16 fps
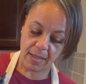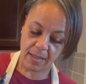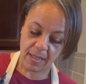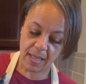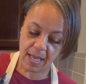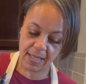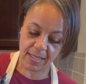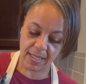
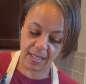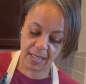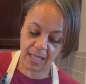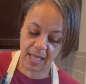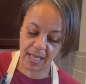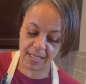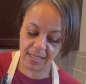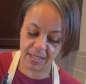Lots and
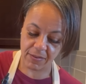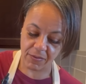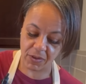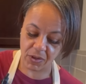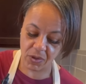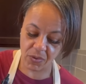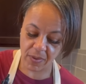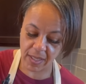lots of
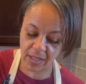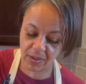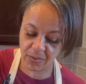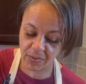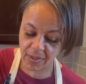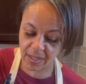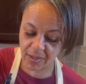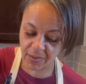
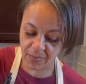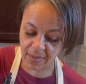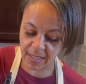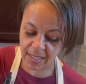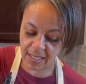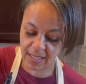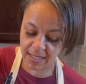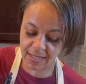
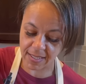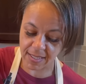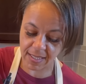gooiness.